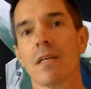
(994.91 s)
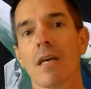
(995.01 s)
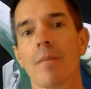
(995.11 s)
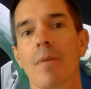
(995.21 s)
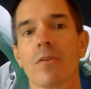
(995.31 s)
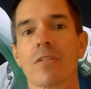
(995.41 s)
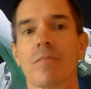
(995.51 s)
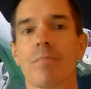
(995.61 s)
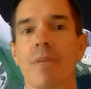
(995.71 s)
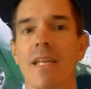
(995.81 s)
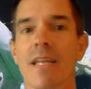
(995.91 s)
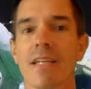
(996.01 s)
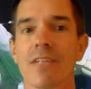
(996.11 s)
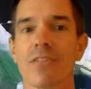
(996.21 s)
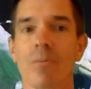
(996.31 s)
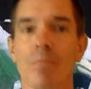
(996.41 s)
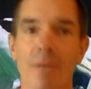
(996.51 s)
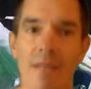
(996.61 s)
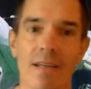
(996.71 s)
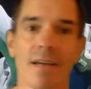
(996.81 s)
about spinning and
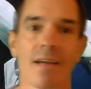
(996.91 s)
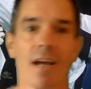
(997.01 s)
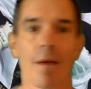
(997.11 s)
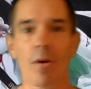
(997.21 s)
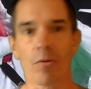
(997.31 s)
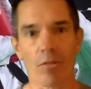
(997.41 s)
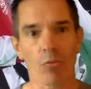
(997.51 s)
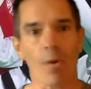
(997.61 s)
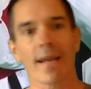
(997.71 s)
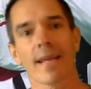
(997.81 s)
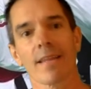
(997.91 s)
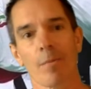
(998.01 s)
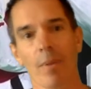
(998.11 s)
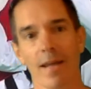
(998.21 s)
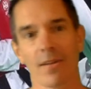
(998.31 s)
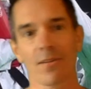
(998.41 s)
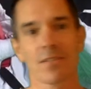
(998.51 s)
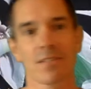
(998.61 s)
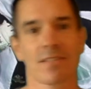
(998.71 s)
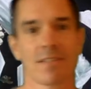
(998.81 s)
jumping, about thwacking the paddles.